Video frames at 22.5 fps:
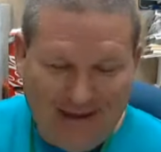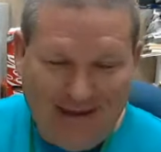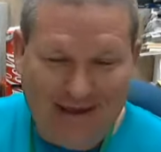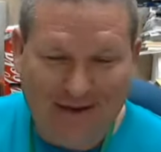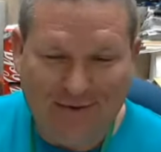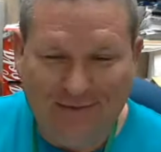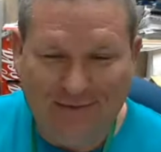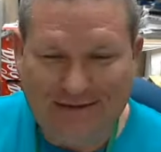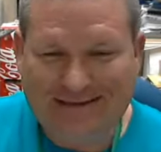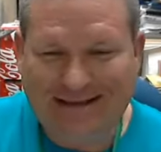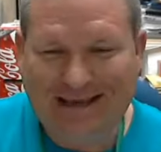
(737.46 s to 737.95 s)

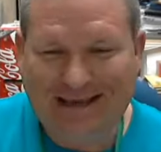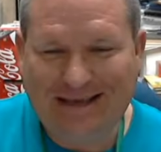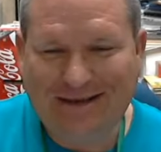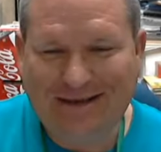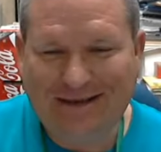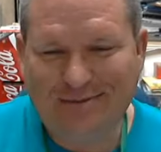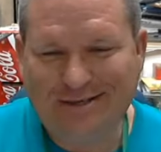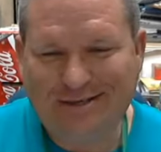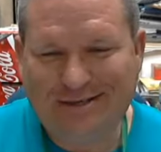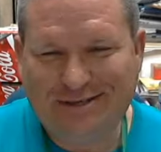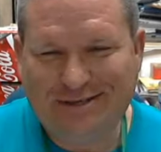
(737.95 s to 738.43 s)
he was
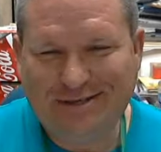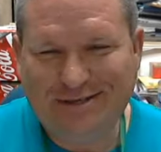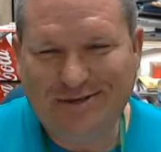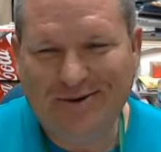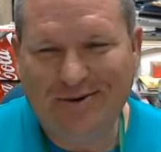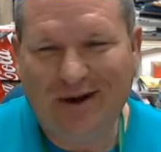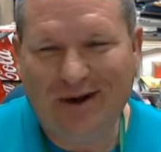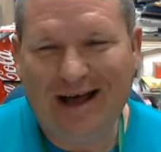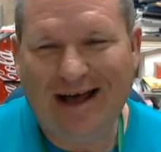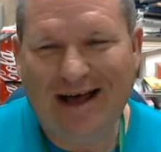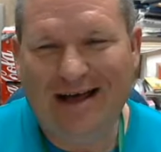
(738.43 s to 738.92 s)
able
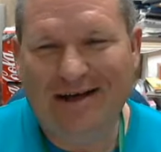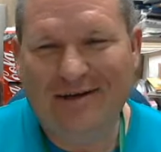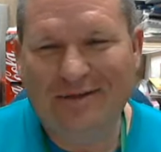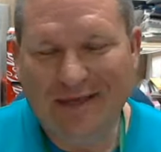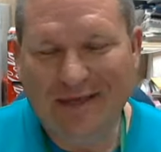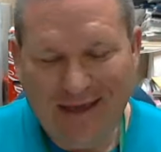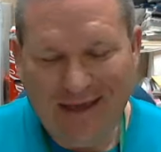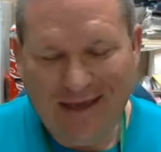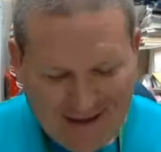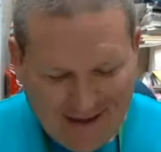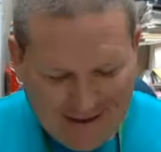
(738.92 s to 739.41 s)
to
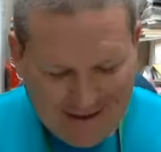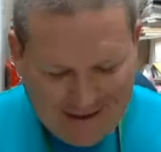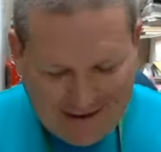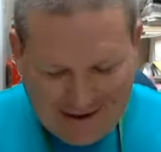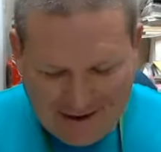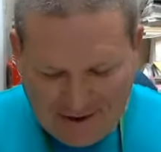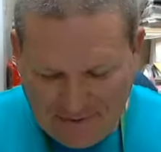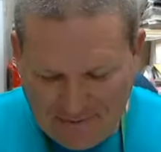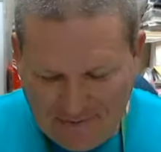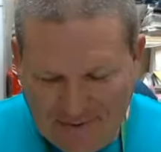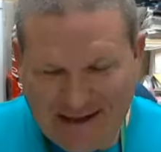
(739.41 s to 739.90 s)

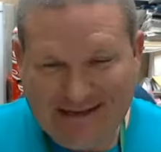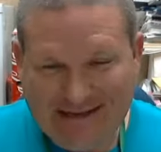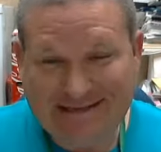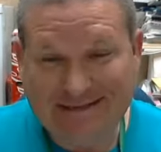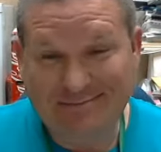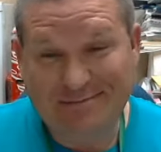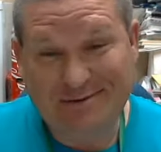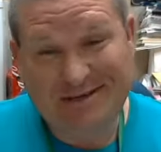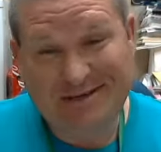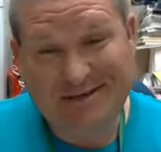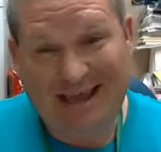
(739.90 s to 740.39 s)
make
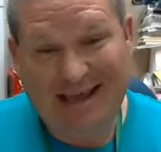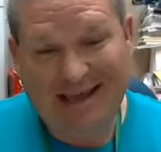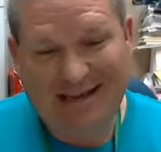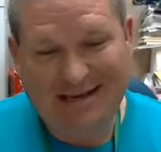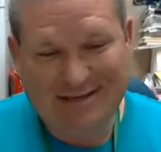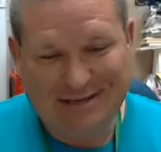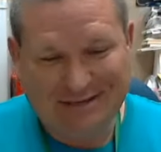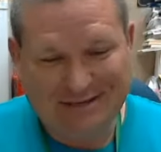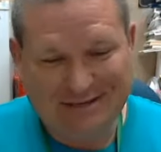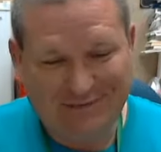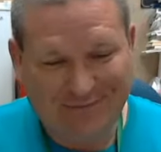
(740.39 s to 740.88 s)
some
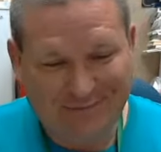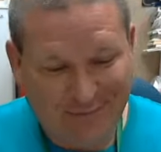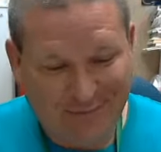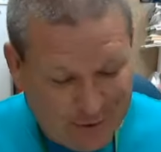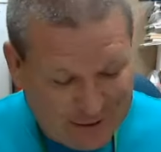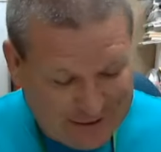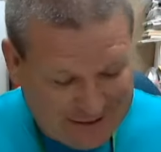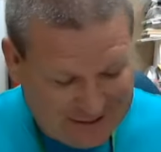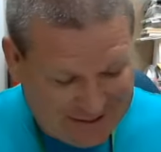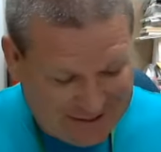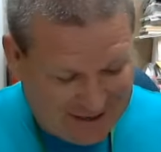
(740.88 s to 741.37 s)
changes,
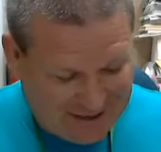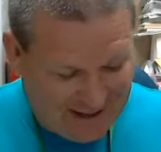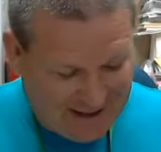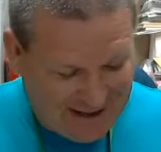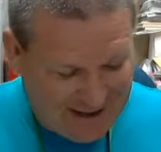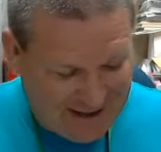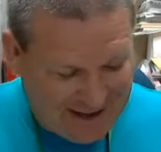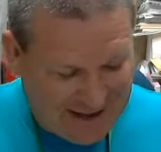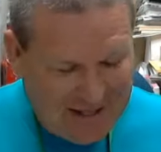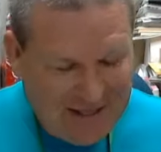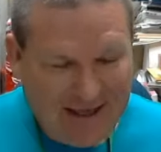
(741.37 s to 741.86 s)

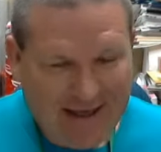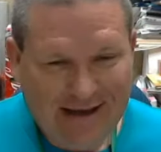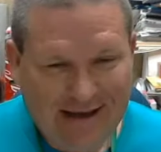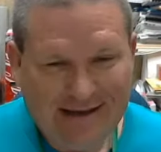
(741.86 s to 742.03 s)
fortunately.